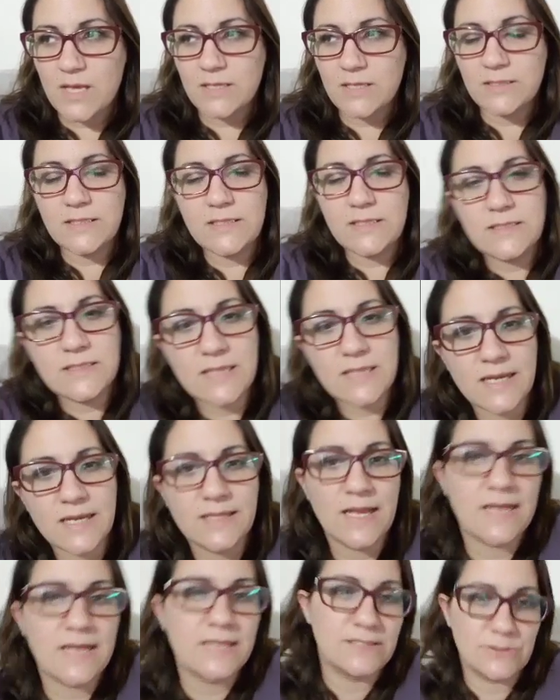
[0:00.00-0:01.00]
they say
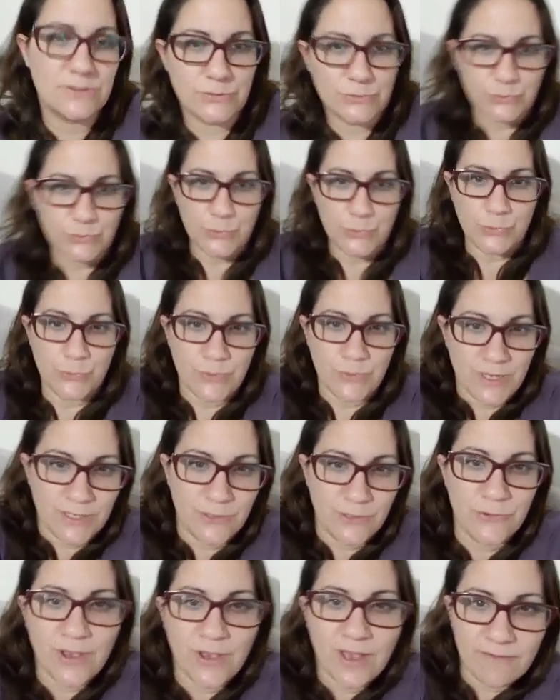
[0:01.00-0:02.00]
that
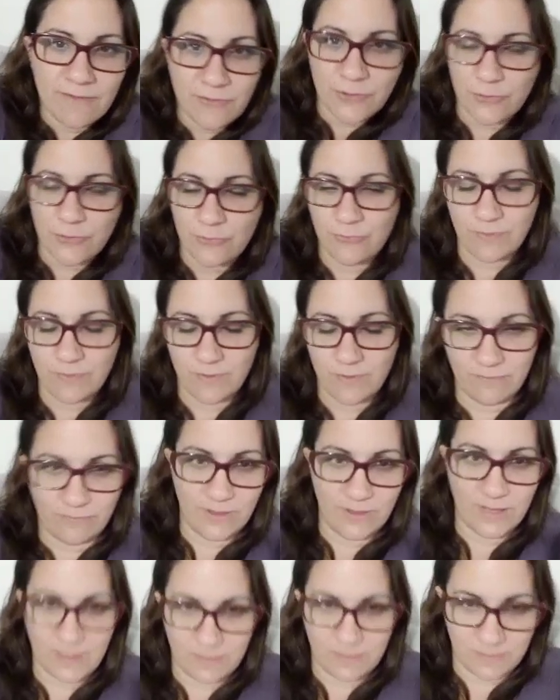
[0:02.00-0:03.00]
when you have your twin
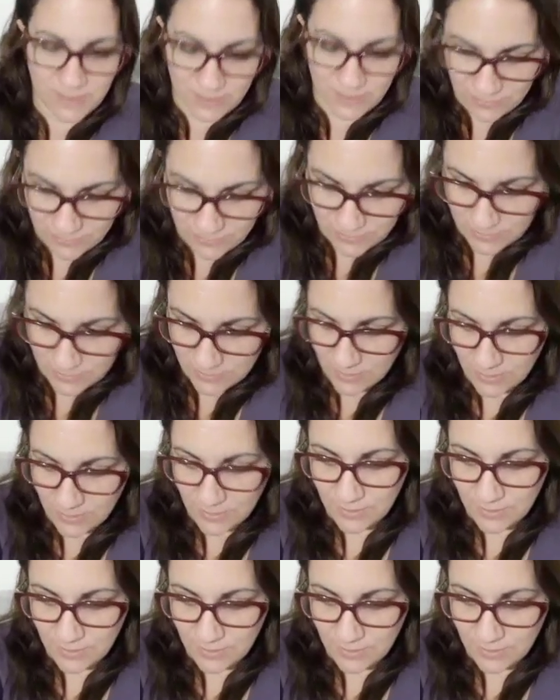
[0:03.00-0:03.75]
flame, there's